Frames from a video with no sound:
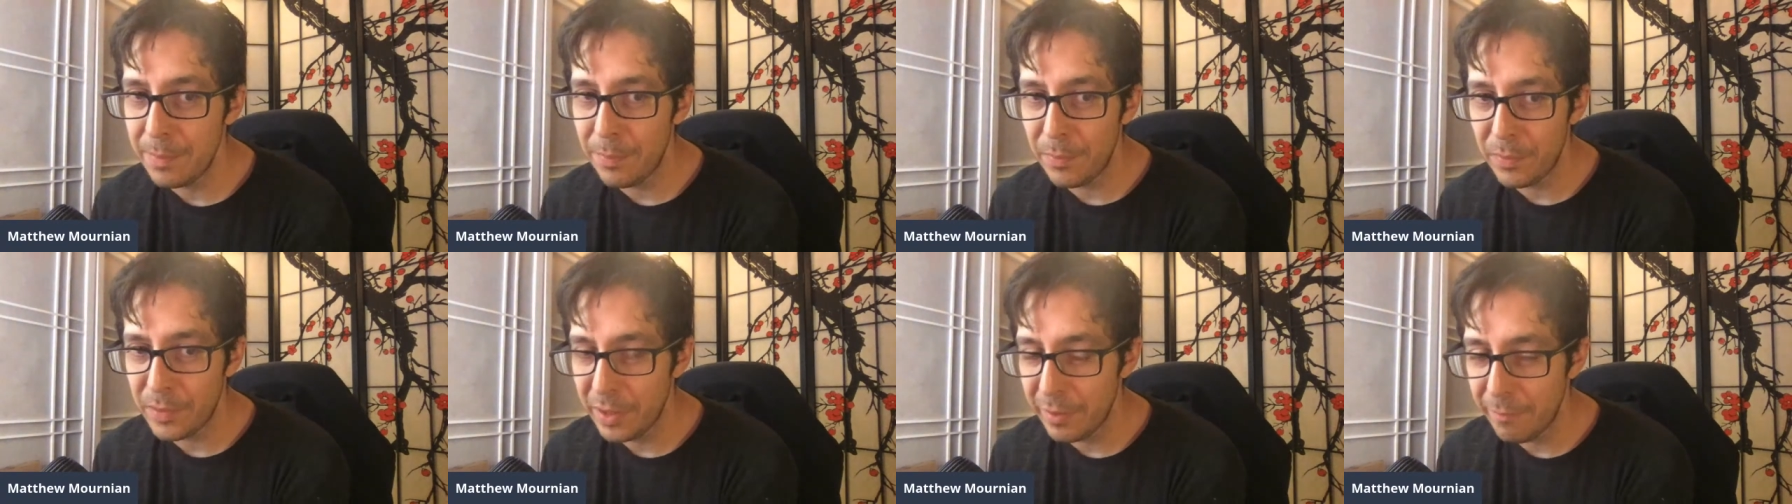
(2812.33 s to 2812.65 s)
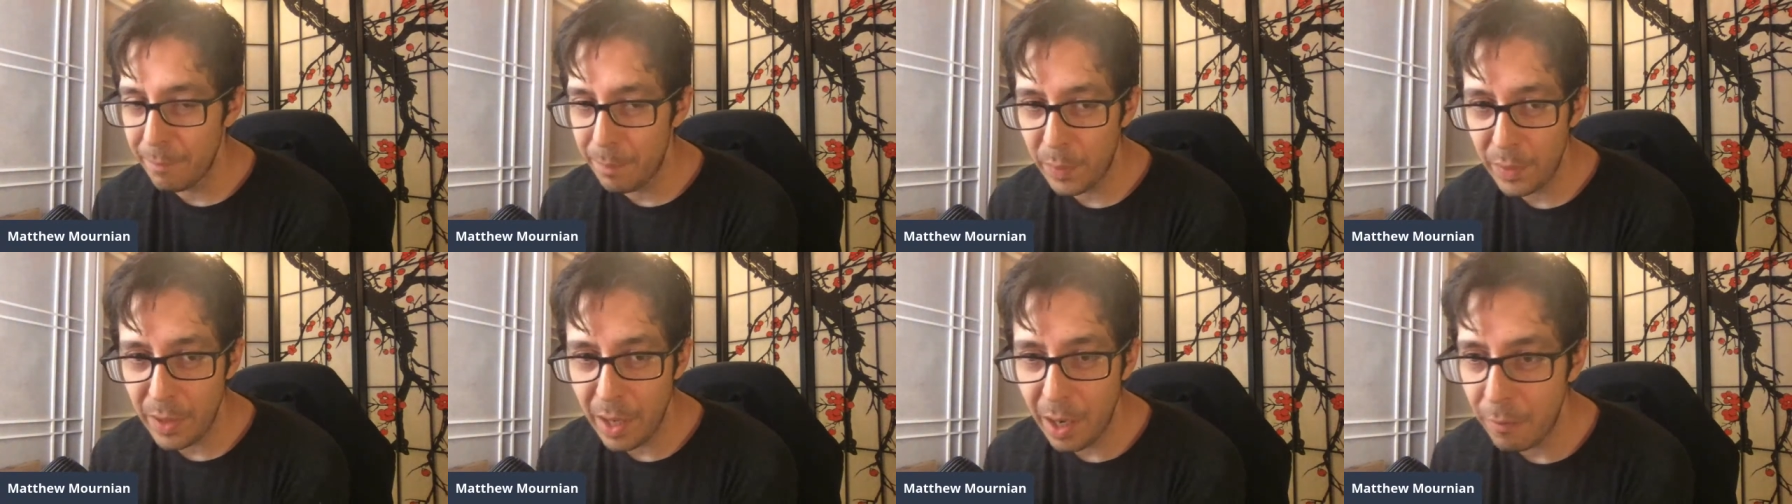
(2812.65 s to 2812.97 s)
They
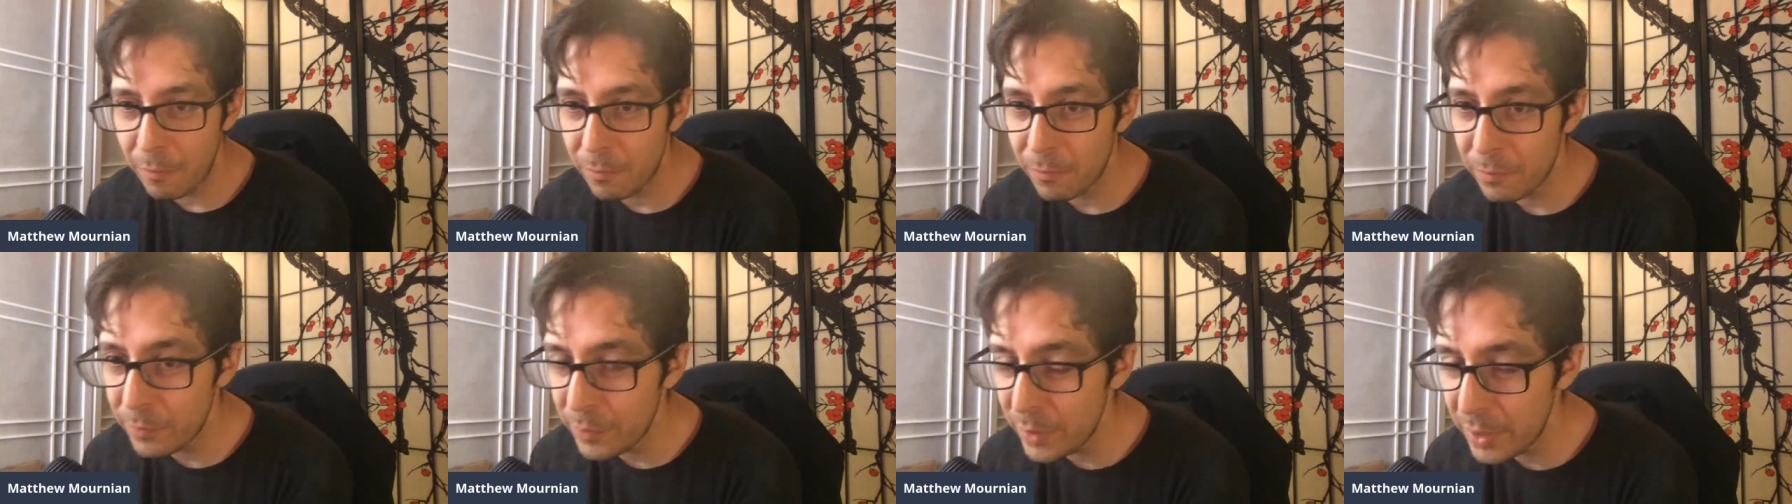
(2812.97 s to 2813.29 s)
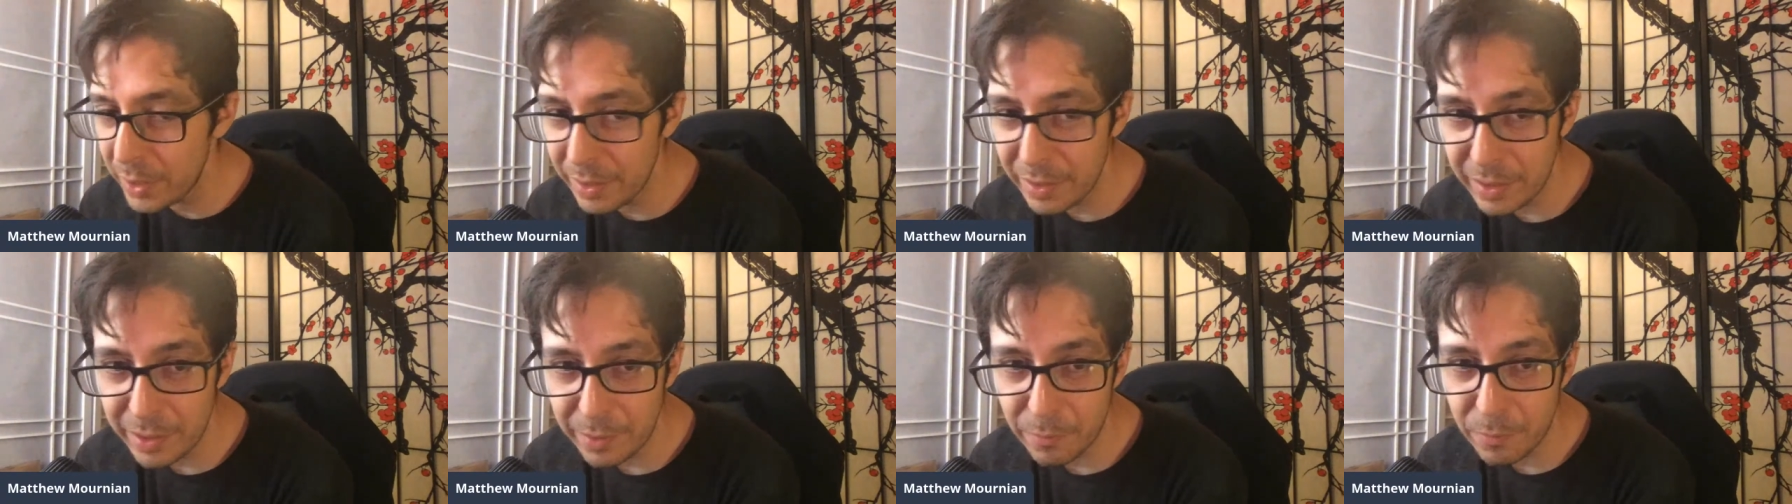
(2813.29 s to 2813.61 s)
put out
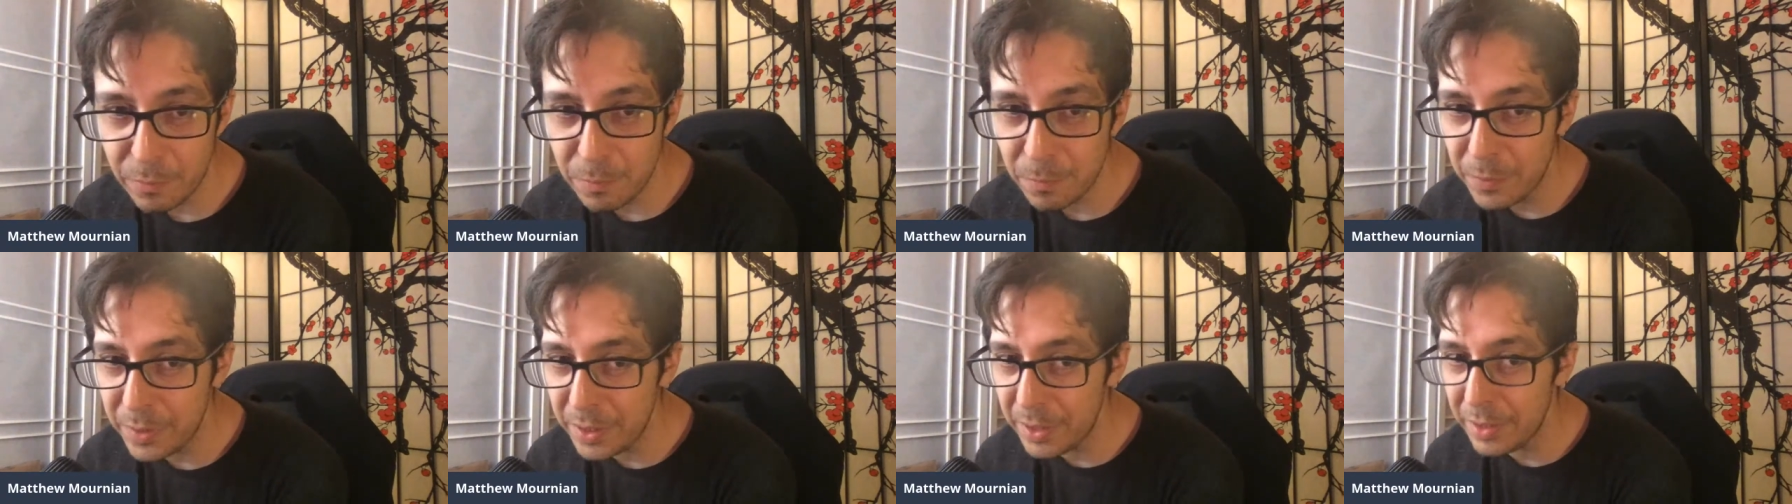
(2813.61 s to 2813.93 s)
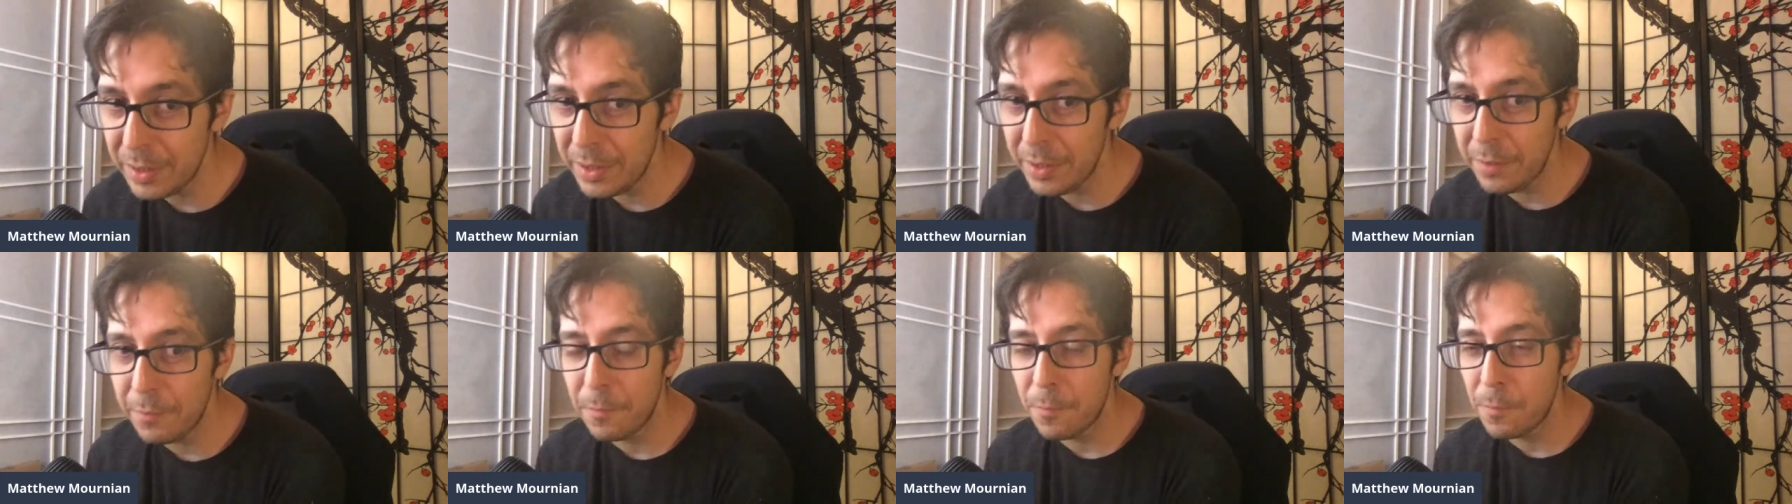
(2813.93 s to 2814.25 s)
really,
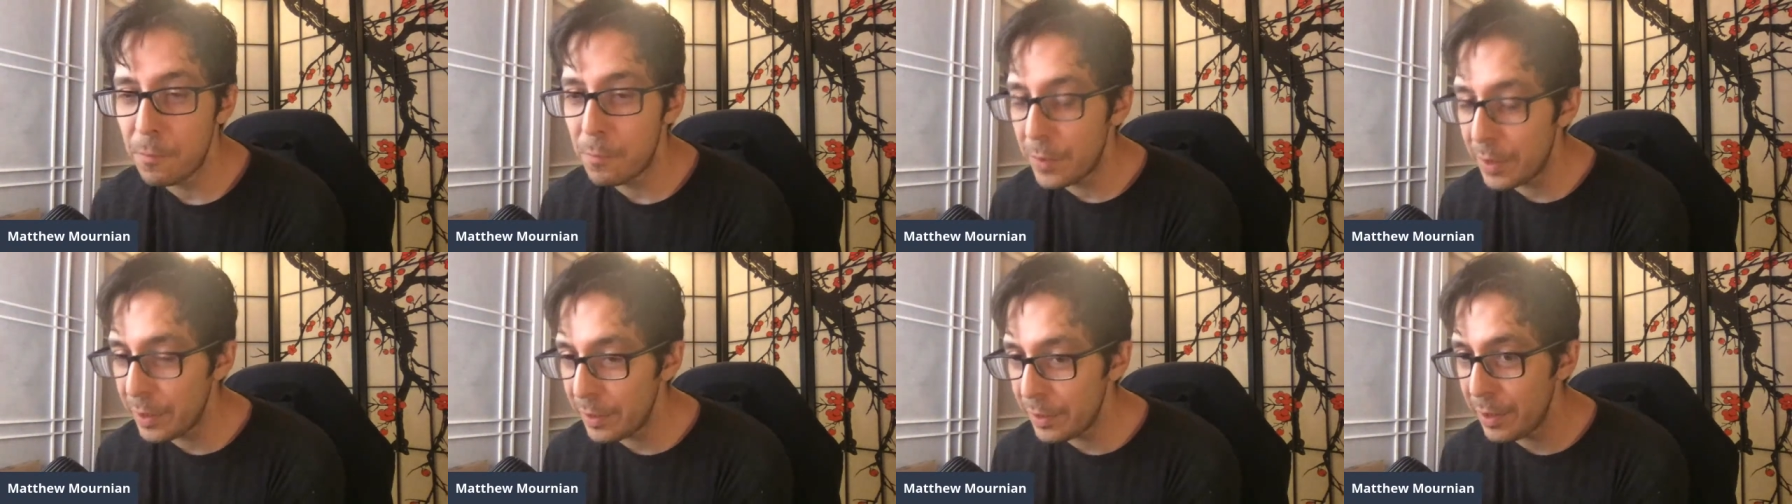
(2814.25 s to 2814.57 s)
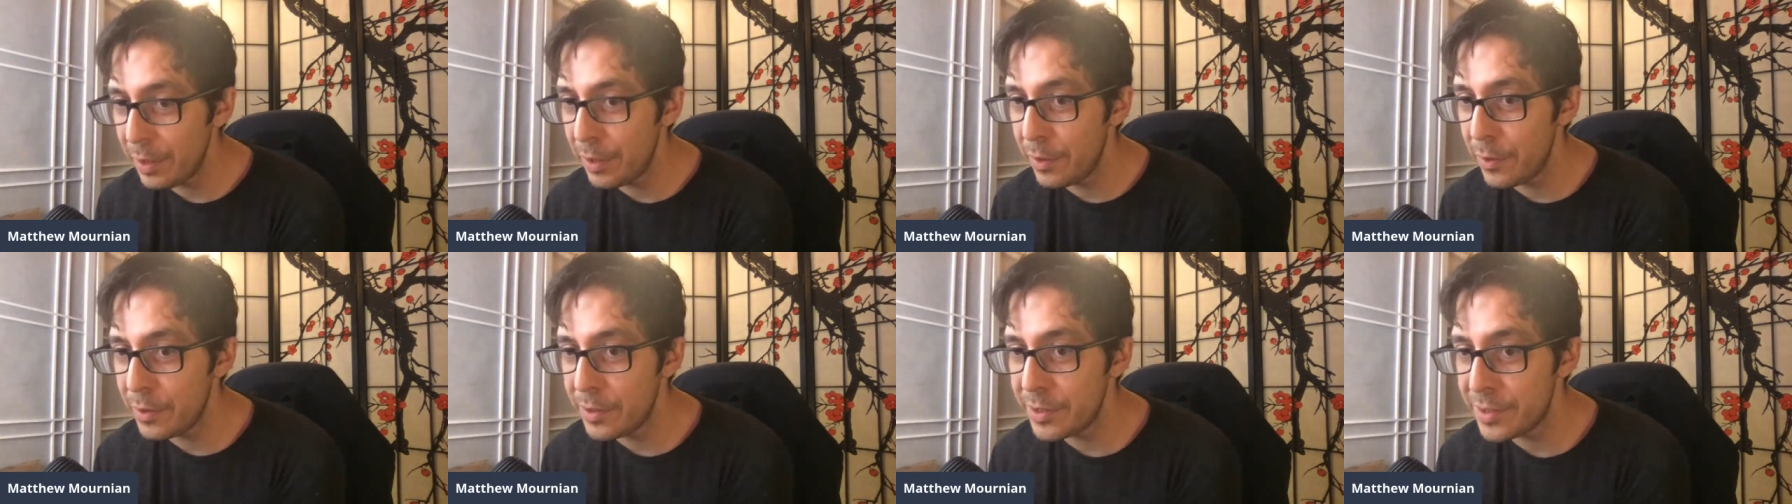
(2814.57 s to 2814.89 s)
really, really
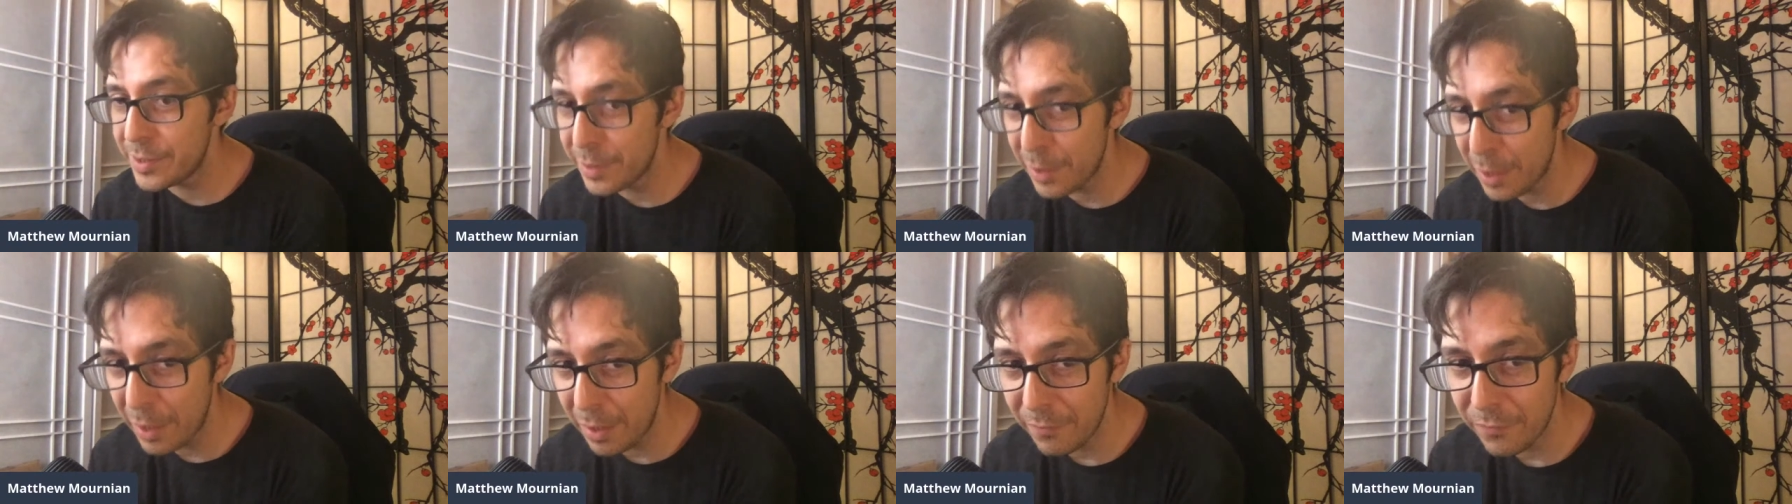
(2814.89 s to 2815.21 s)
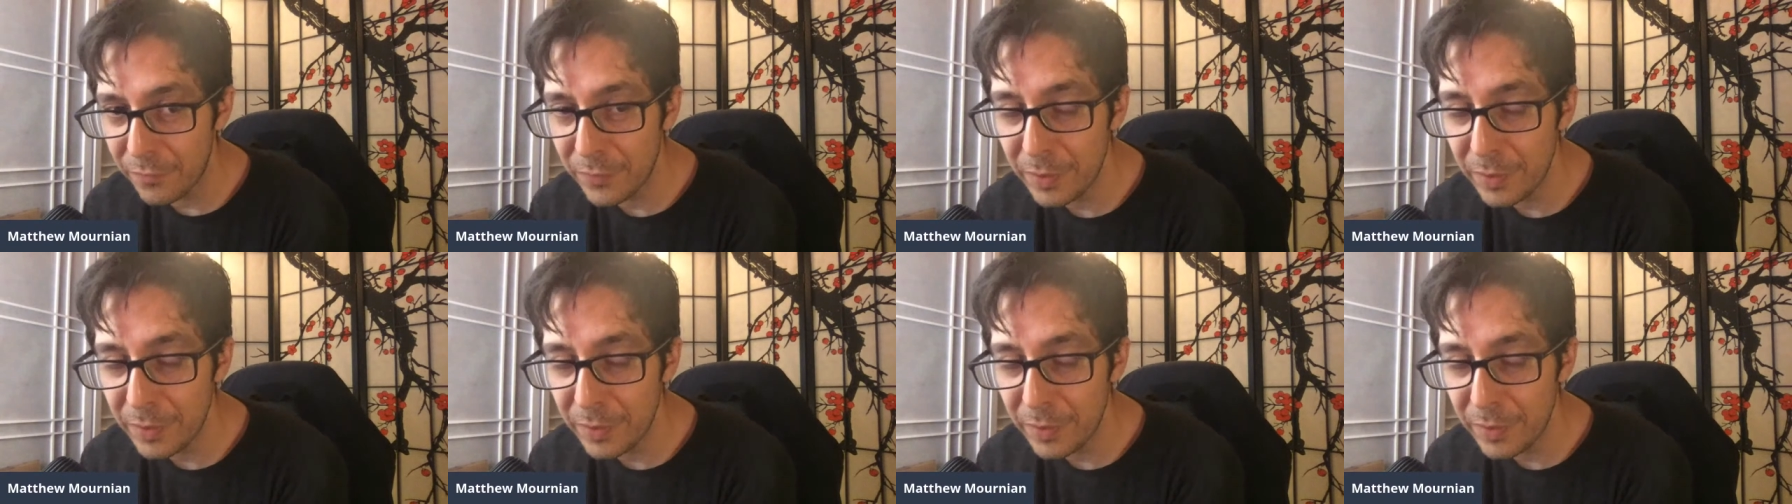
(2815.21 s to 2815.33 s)
good stuff.